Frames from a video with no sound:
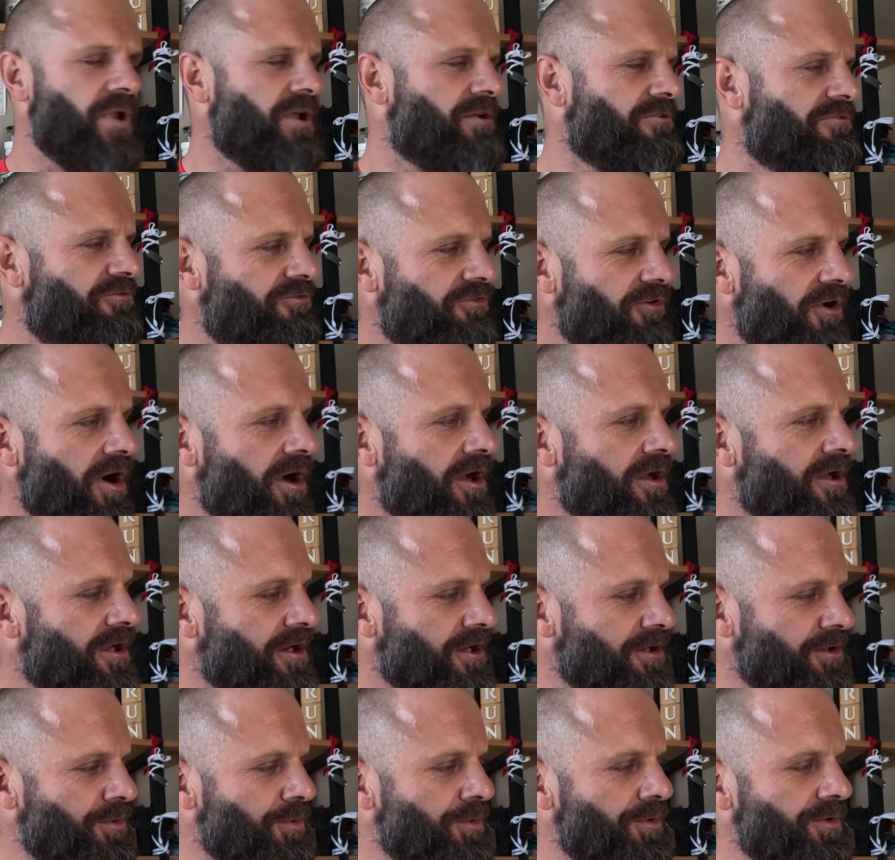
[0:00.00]
fire
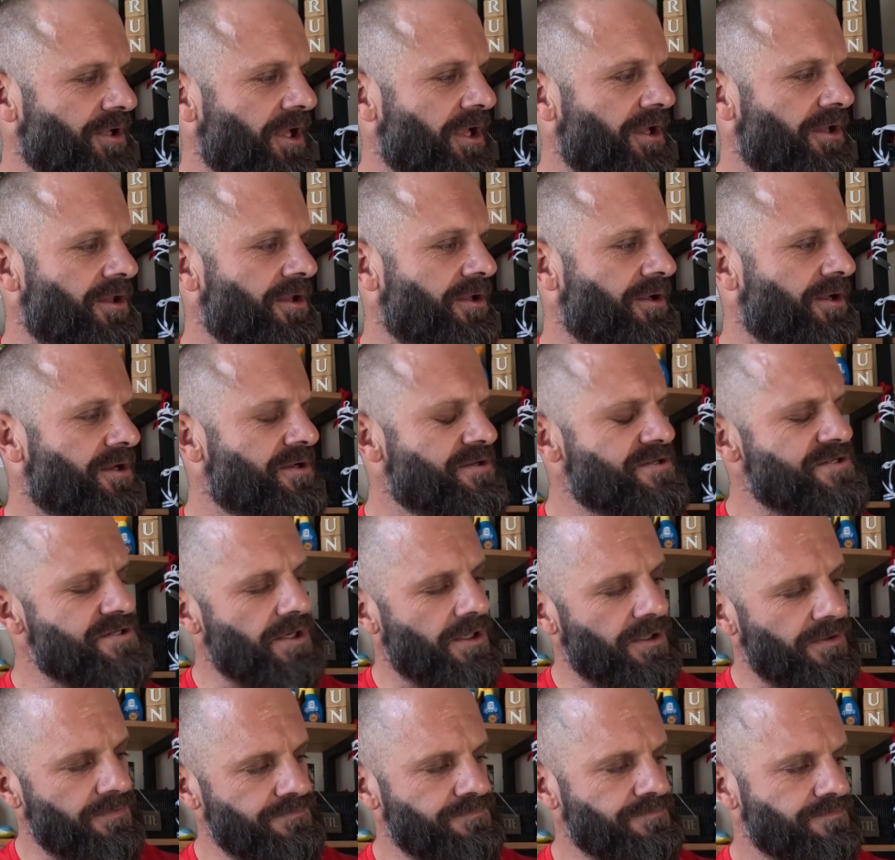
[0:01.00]
and all that,
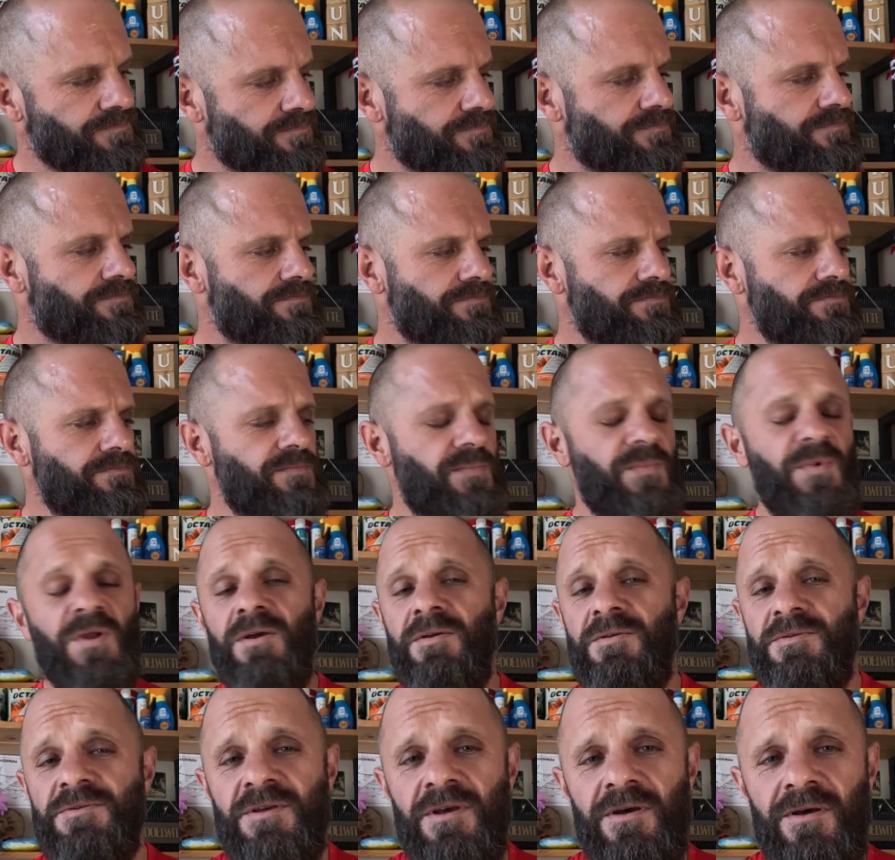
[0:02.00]

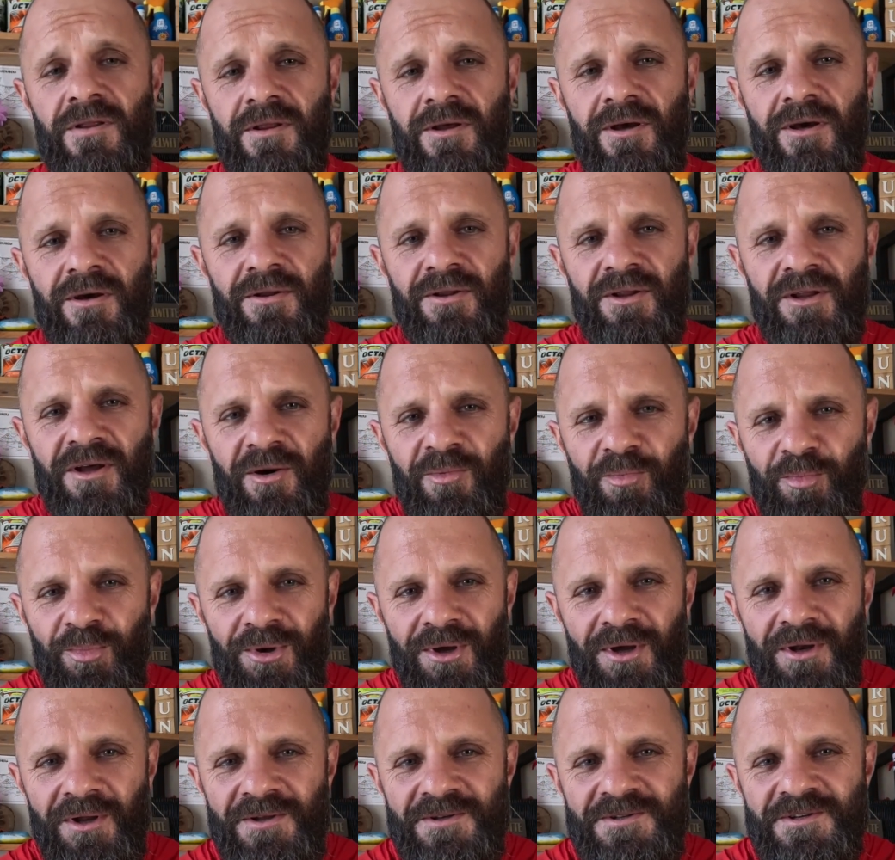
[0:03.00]
So the
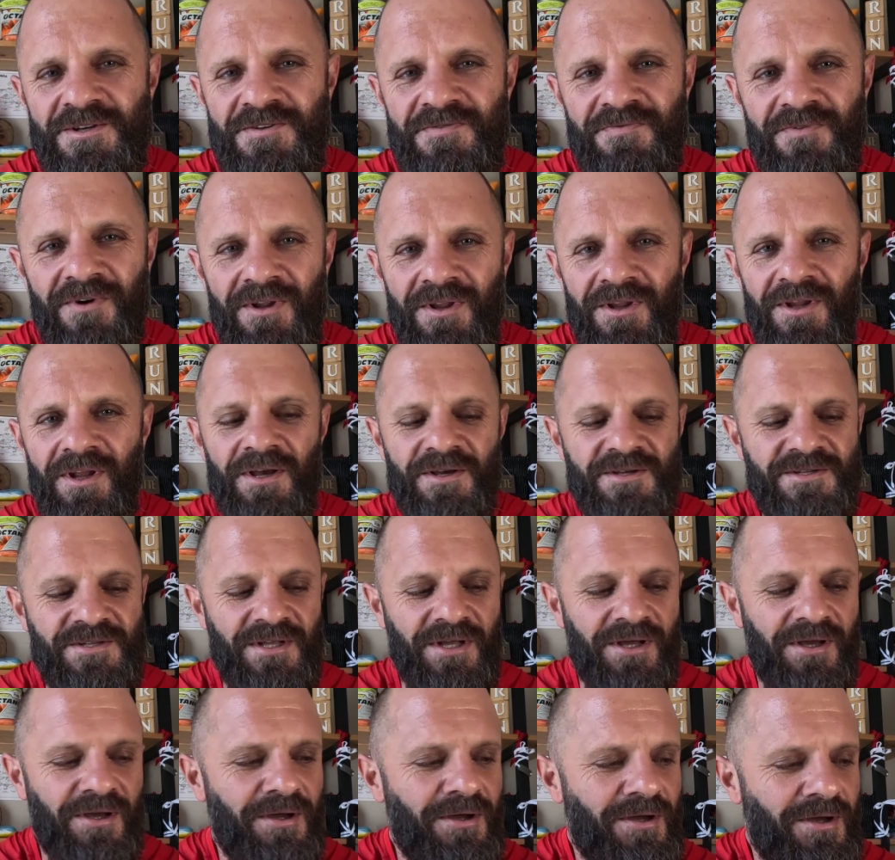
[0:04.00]
appearance is
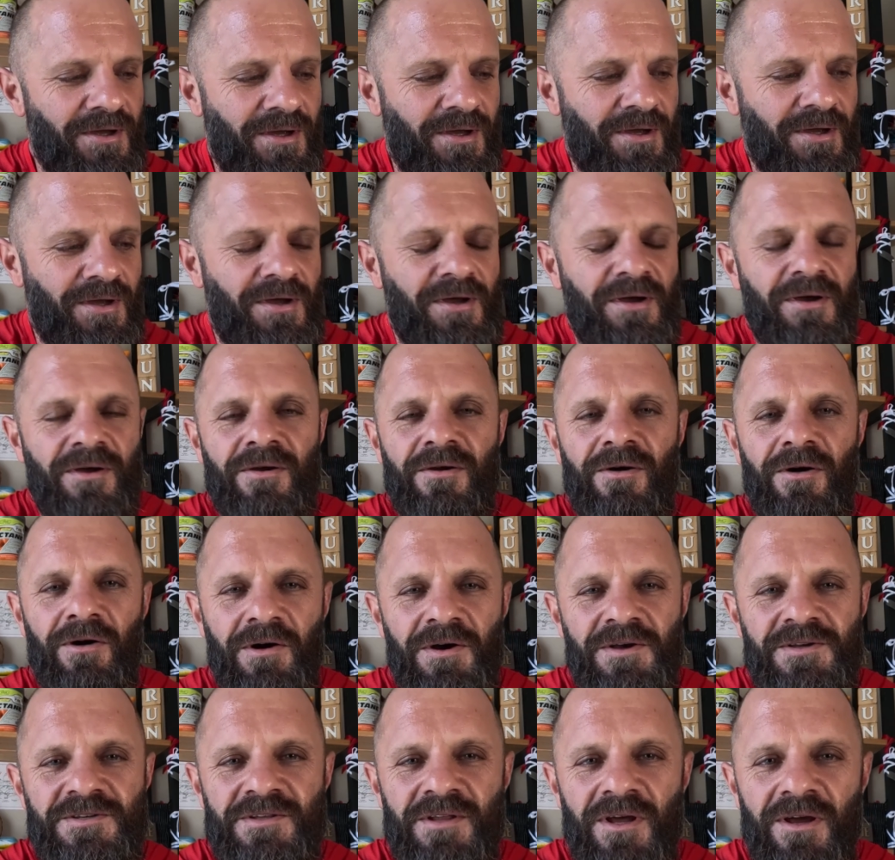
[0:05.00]
fantastic.
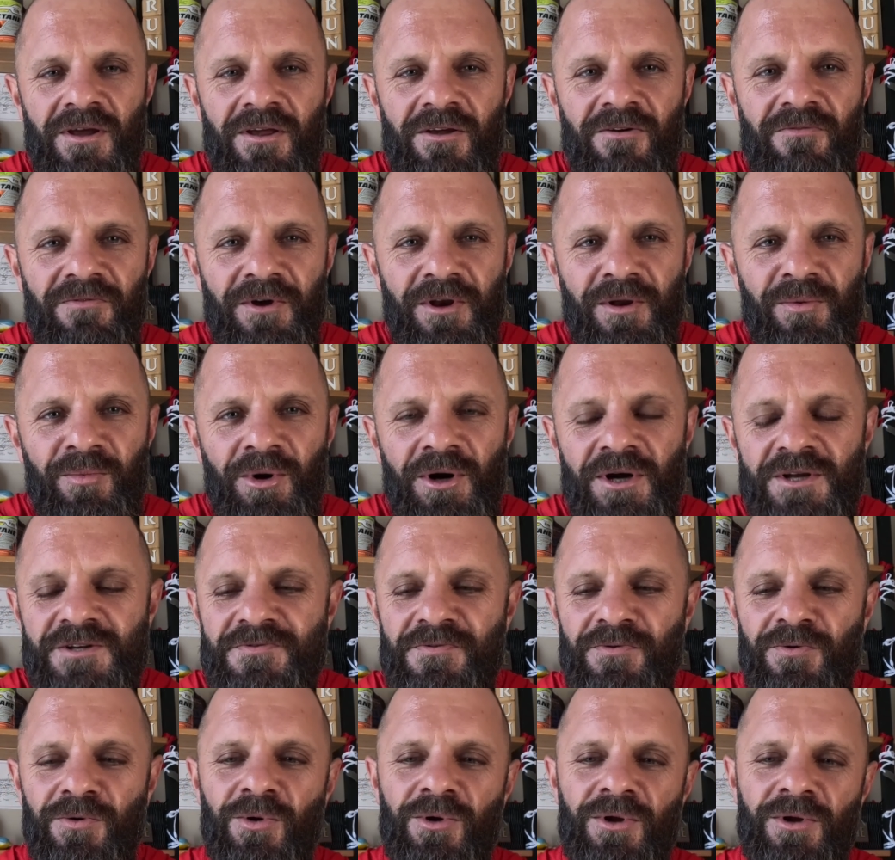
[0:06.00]
Guys, thank you very much
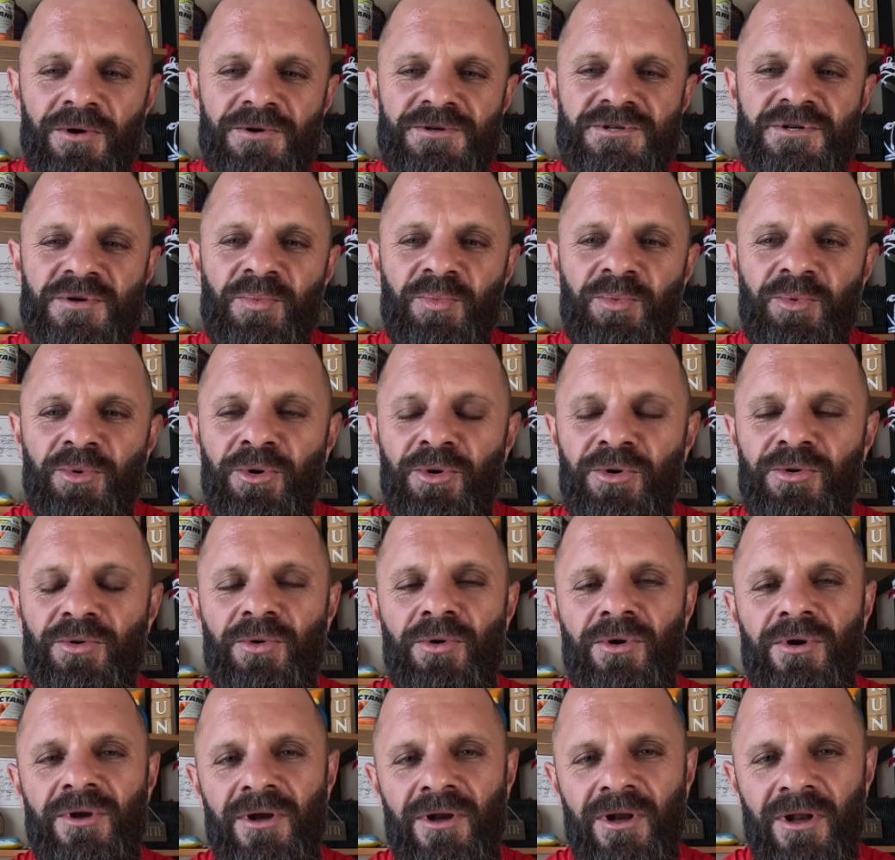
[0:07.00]
for all your support,
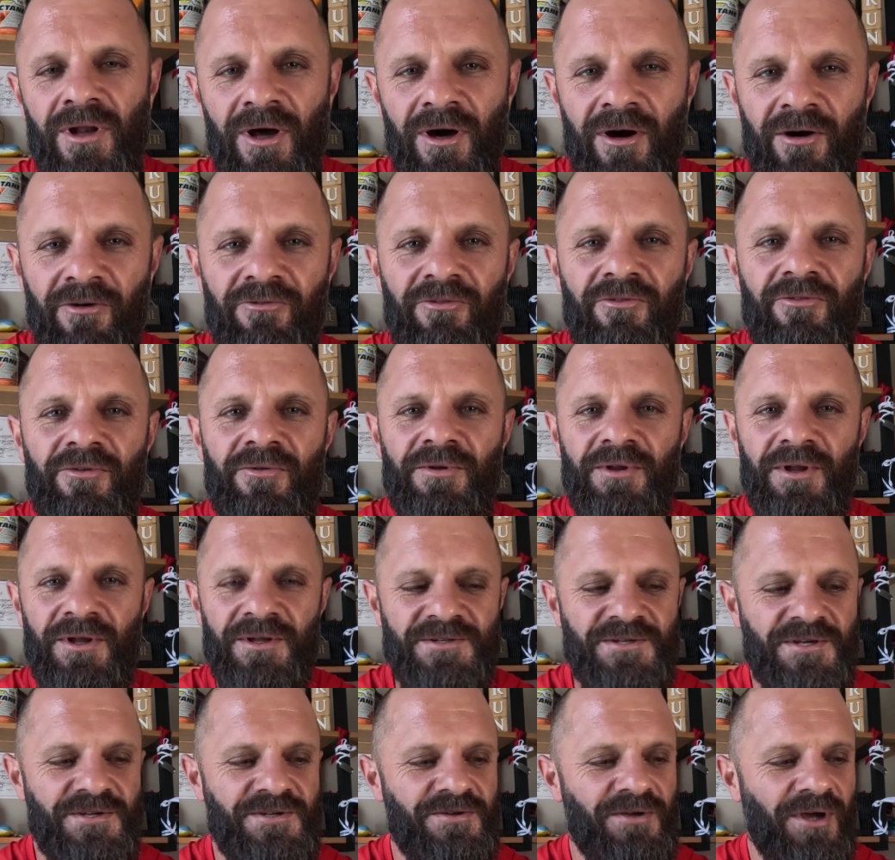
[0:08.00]
all your love.
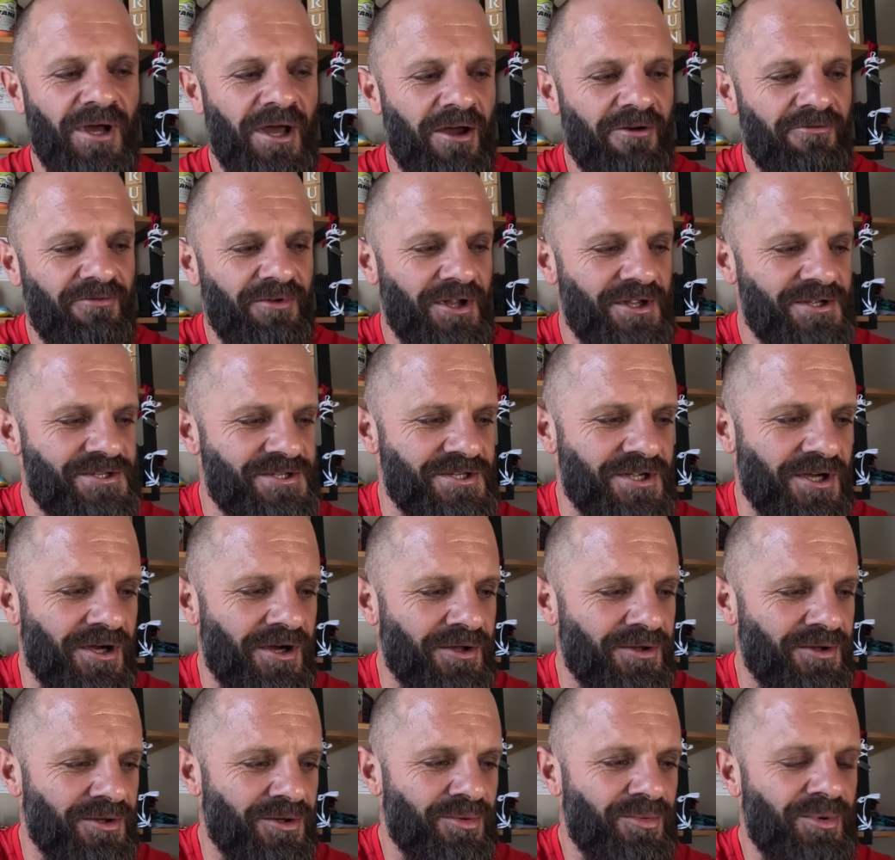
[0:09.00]
It's just your average Joe
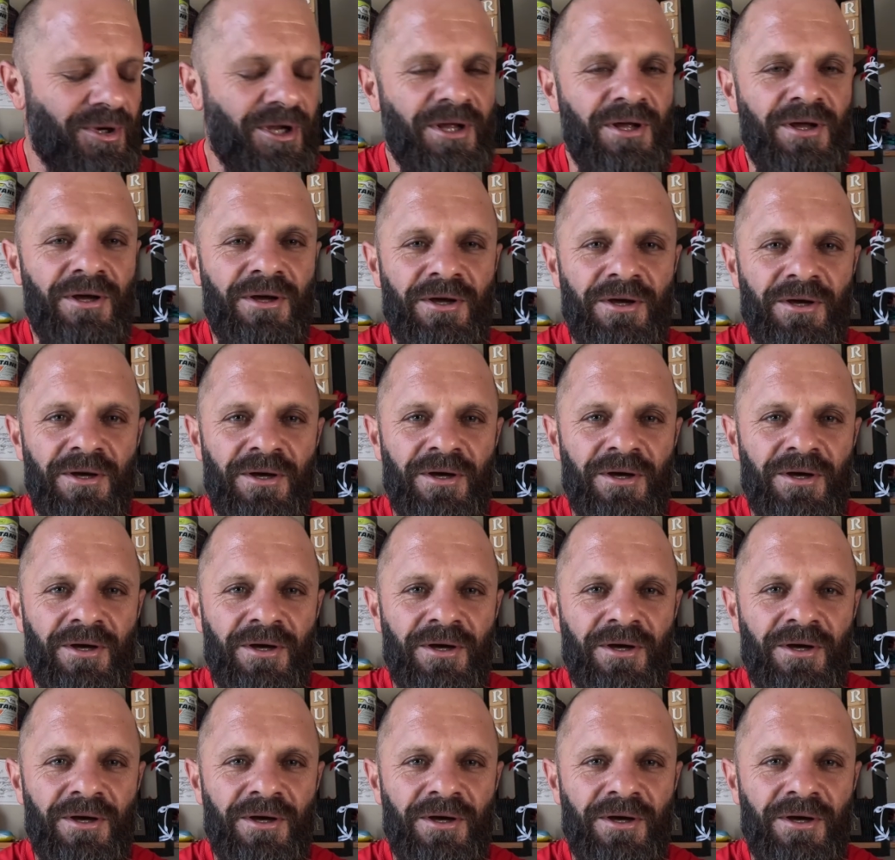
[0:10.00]
Hubry.